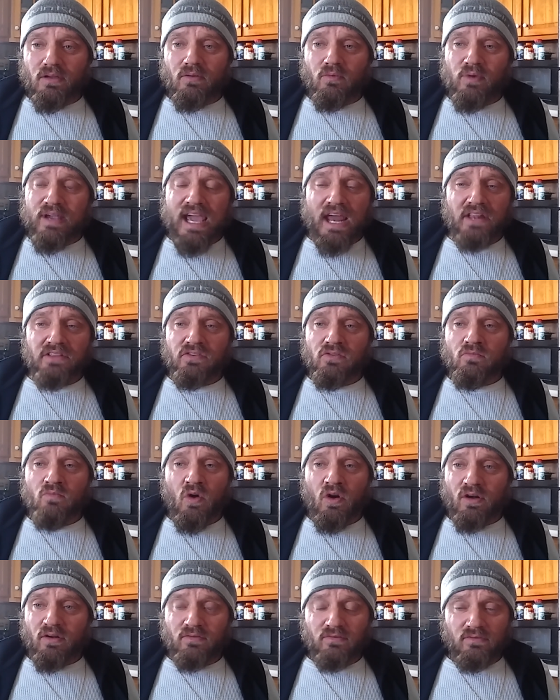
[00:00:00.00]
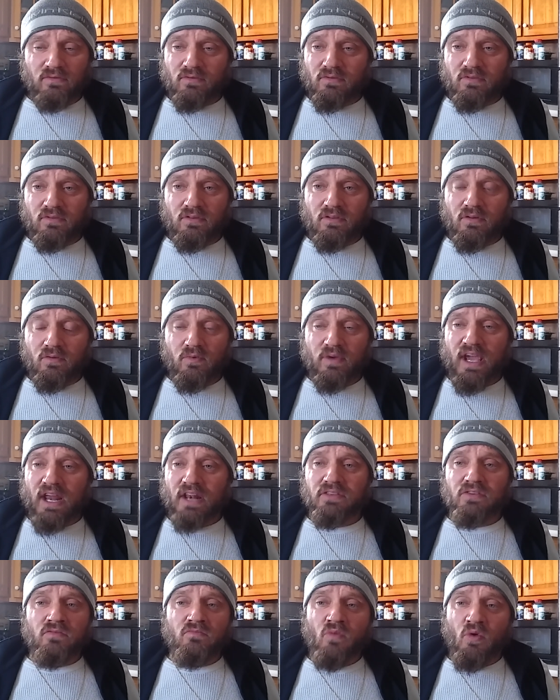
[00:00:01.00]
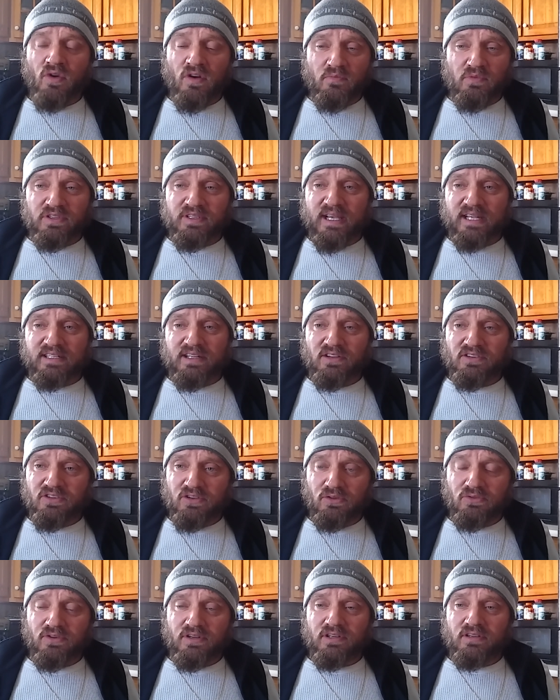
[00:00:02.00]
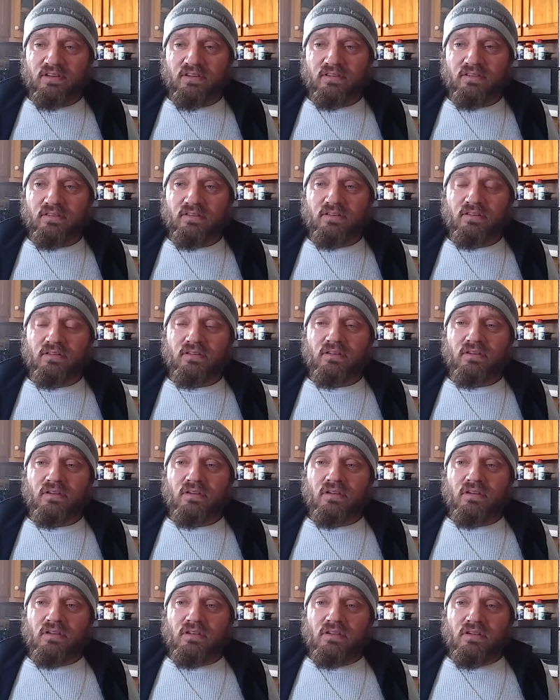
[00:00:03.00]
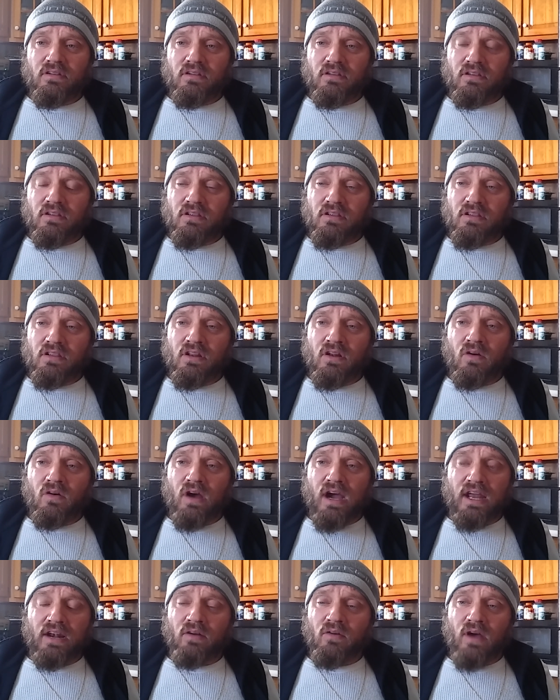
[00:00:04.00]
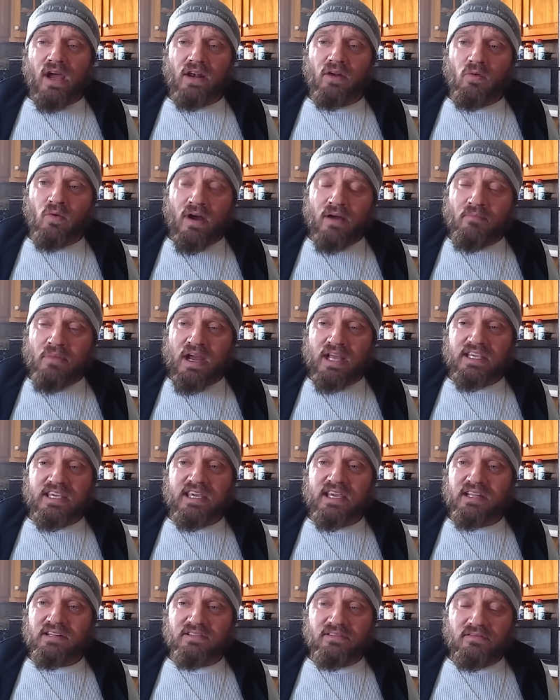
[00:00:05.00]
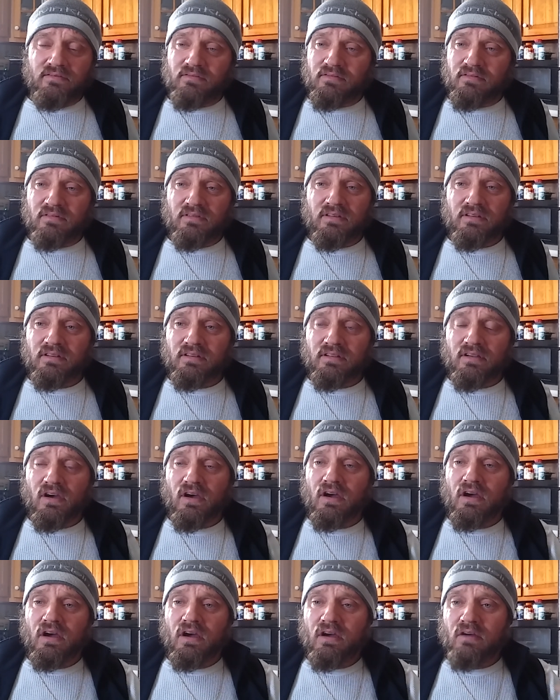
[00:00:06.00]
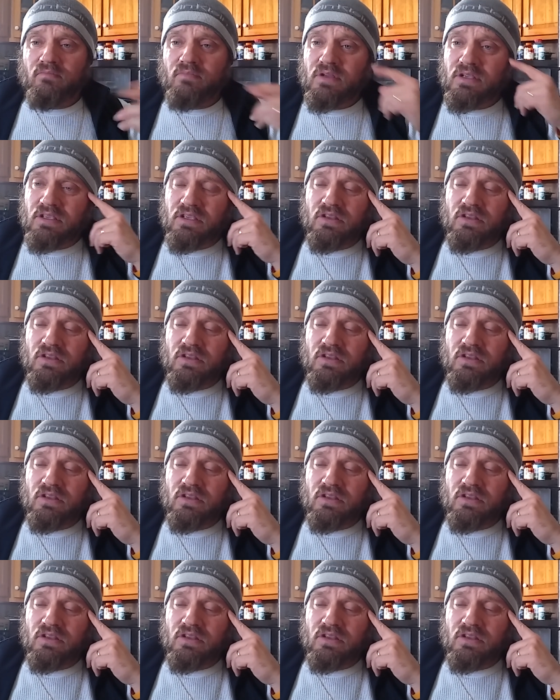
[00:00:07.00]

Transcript: We got to do more. We got to do more to protect our children. I don't want my kids, however